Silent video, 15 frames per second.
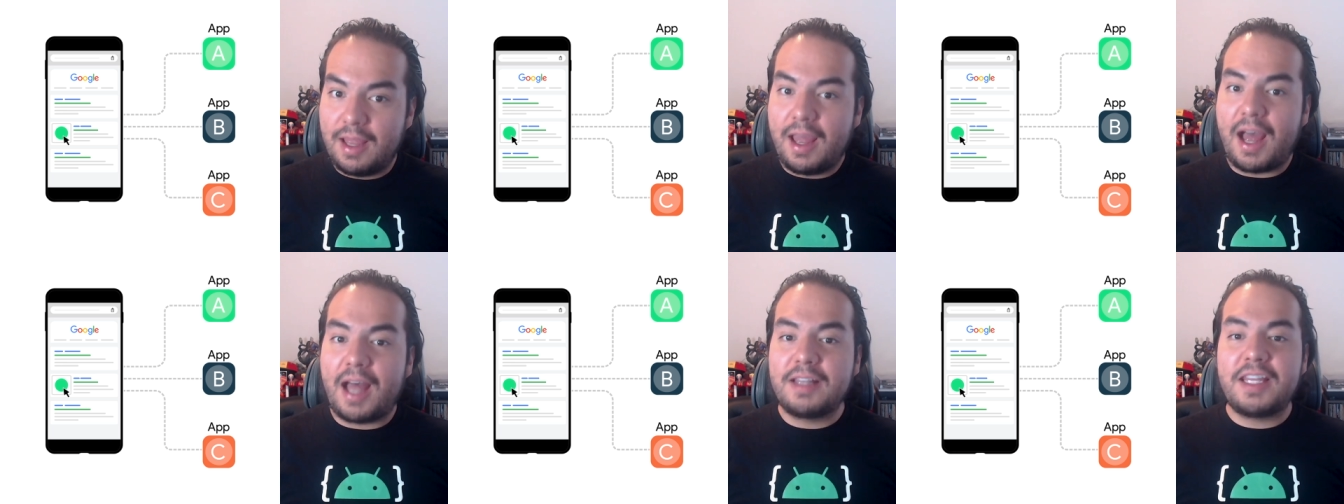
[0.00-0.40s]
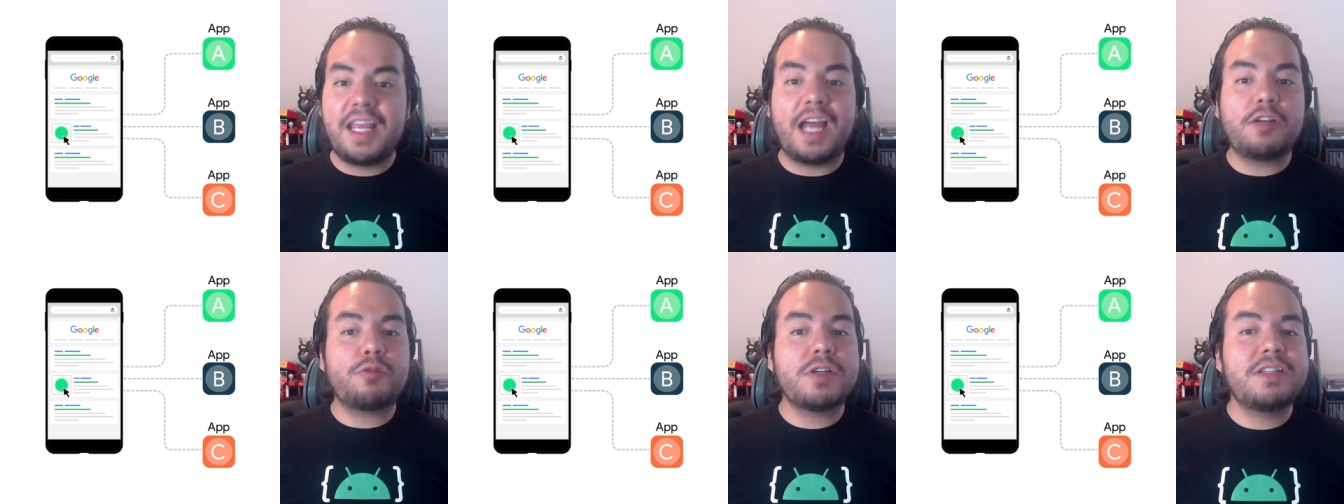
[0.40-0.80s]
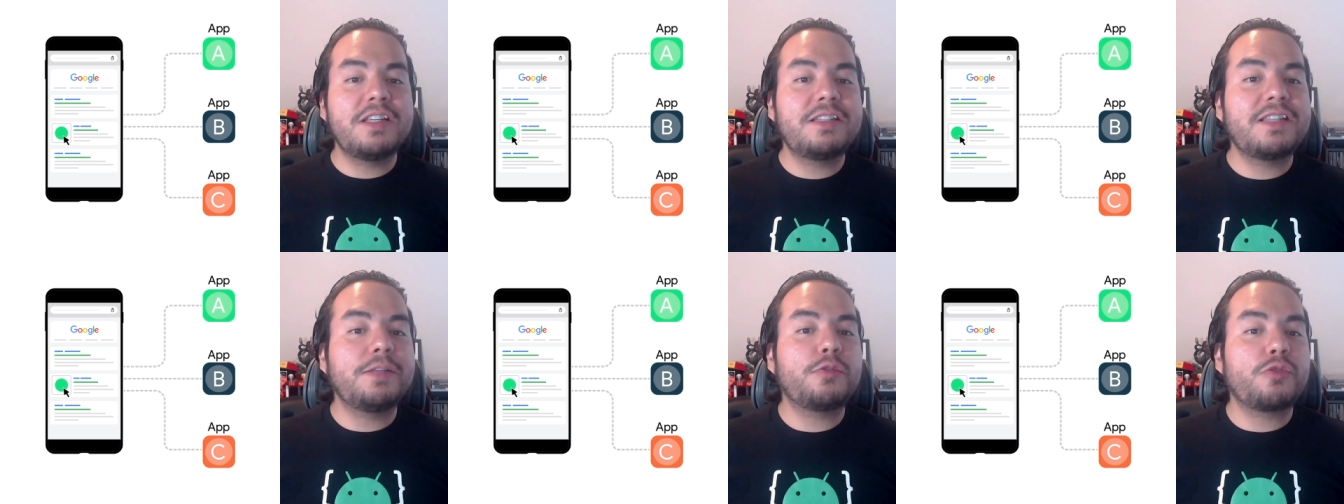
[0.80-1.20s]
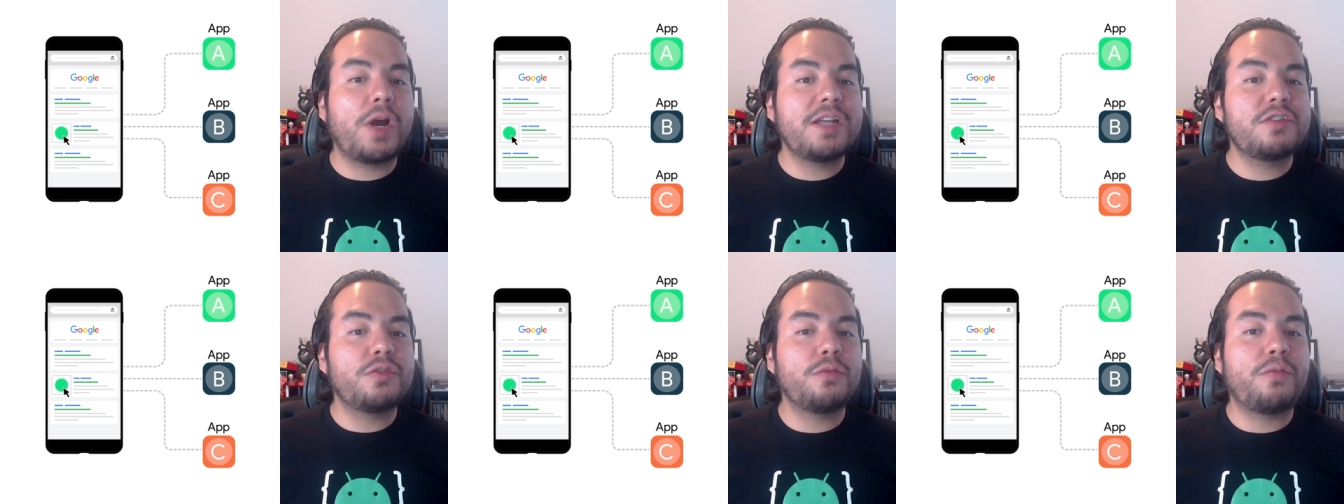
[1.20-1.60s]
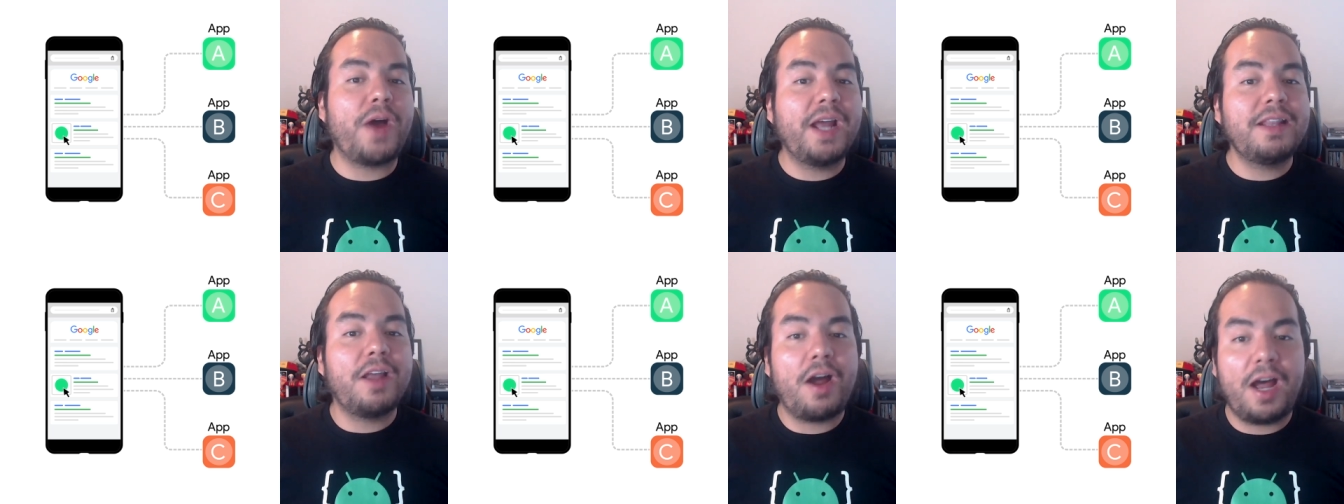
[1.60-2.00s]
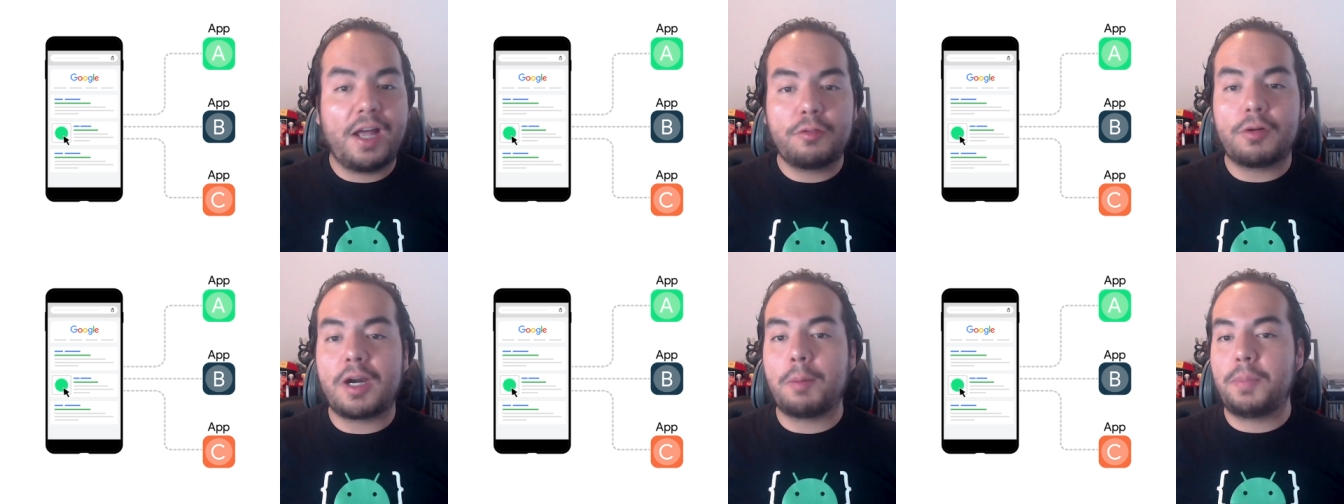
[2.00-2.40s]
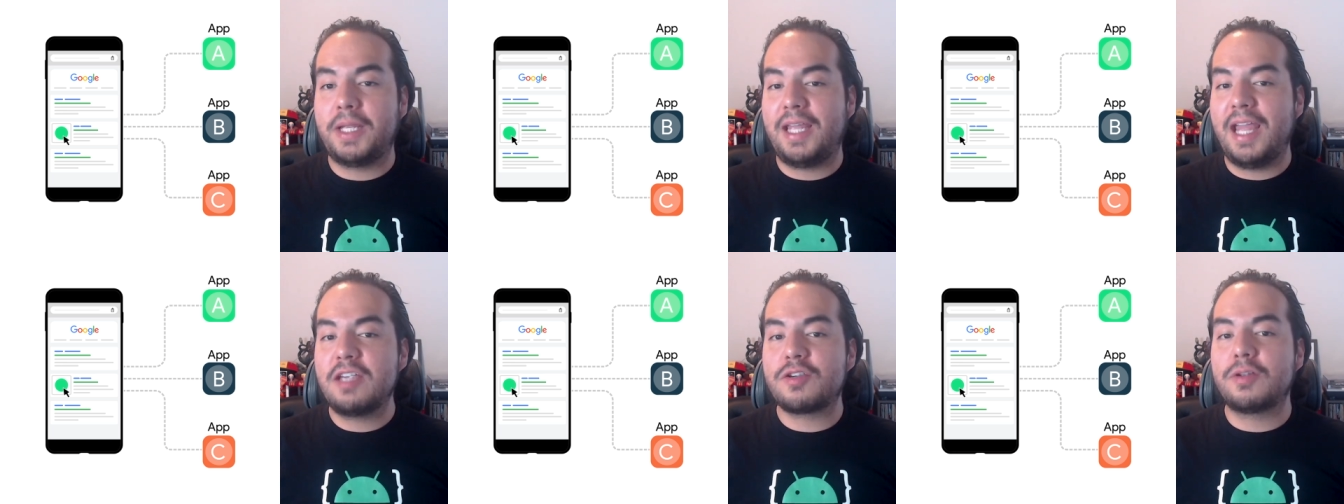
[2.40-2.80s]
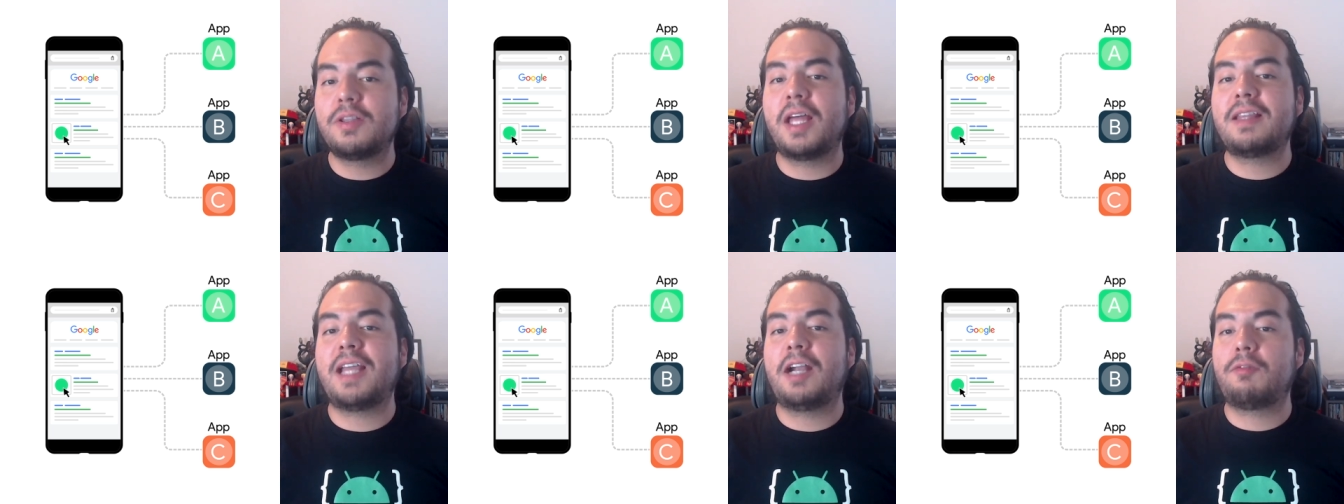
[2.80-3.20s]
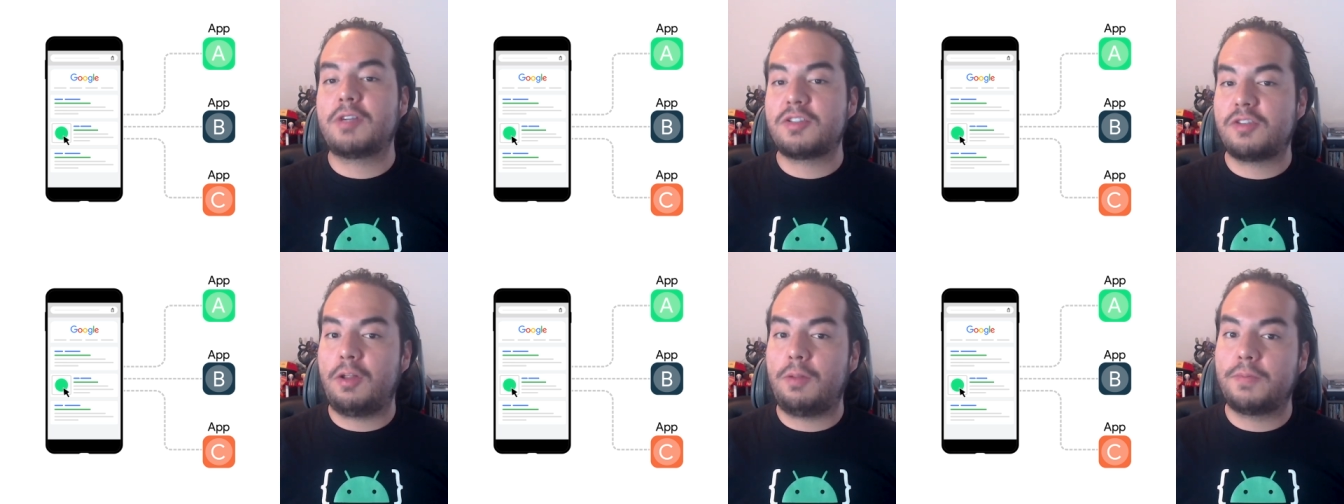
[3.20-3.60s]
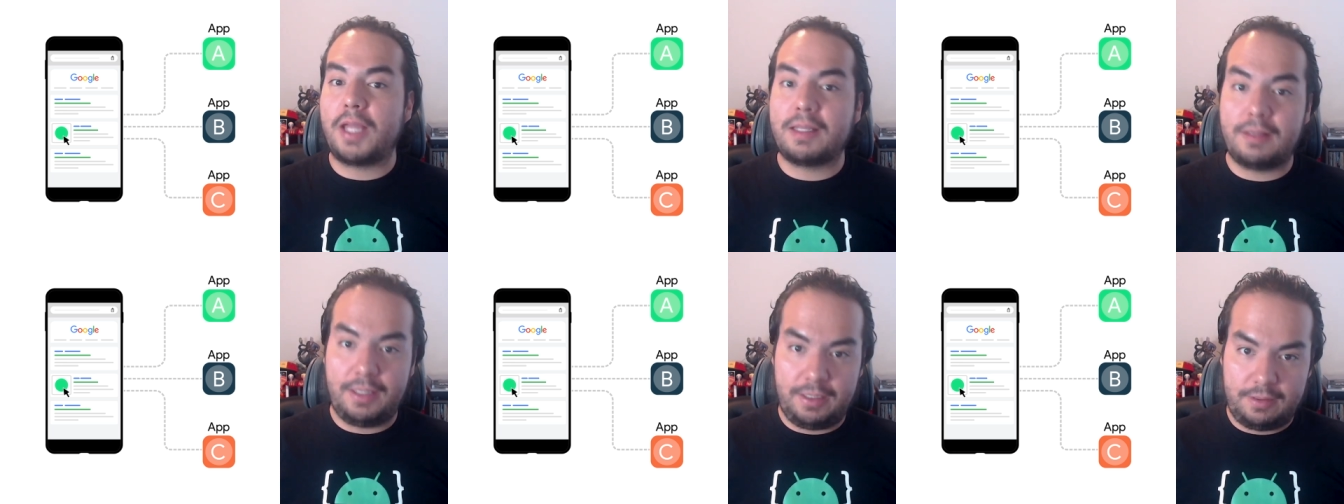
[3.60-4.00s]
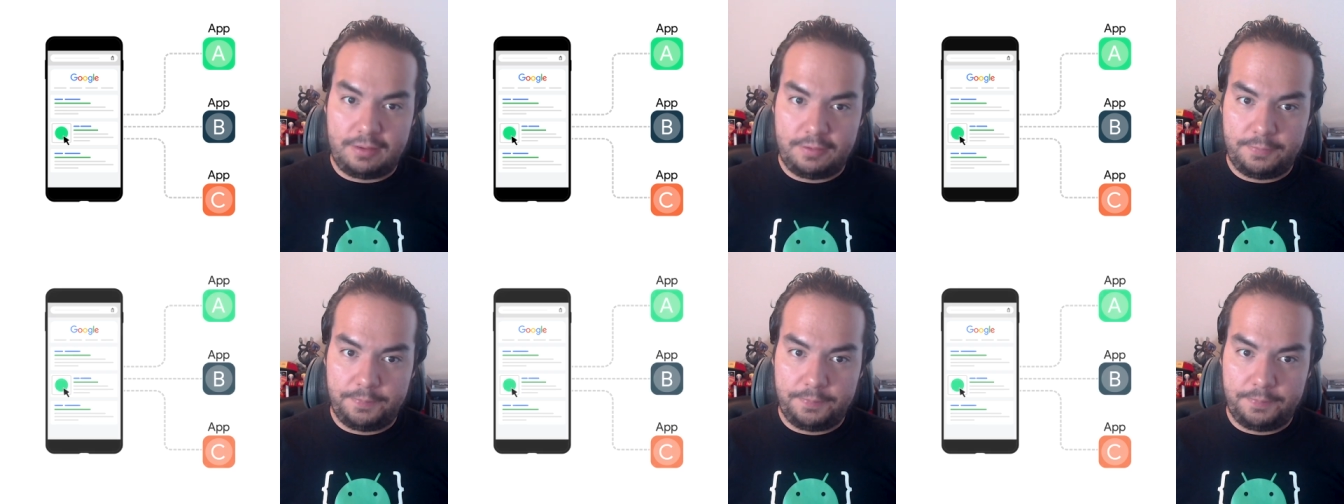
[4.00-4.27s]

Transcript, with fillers: and the Android system tries to find a handler application that can resolve that link.